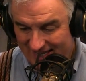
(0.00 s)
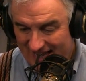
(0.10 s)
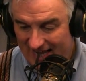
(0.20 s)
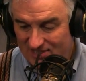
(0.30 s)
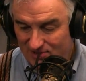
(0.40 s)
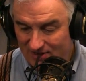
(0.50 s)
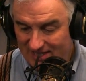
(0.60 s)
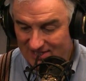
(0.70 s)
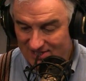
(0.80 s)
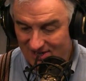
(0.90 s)
Hey, it's
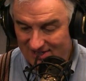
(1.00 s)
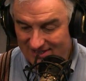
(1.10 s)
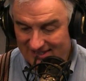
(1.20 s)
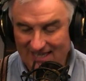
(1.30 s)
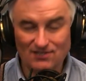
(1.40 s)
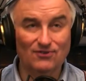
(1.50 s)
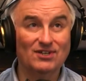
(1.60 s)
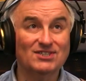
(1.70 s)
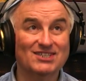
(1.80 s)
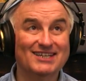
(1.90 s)
great to talk to you. Thanks for
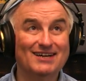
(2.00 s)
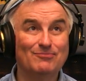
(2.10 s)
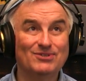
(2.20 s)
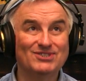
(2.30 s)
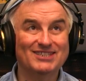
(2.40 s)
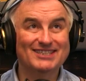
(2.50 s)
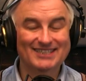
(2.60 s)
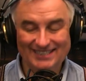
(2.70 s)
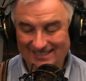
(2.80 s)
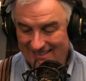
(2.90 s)
listening. I appreciate it.
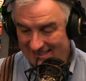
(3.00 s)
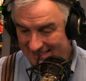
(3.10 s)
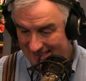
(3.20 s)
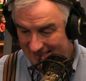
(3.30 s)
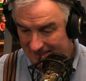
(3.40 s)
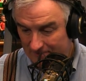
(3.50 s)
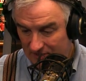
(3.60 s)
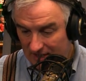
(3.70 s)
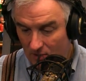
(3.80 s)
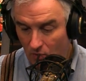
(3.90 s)

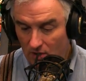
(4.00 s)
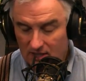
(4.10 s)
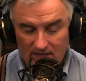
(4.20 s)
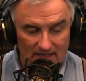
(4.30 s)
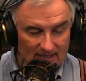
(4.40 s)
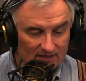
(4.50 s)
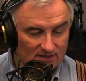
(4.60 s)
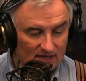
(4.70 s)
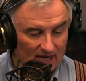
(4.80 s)
Yeah, Orca is...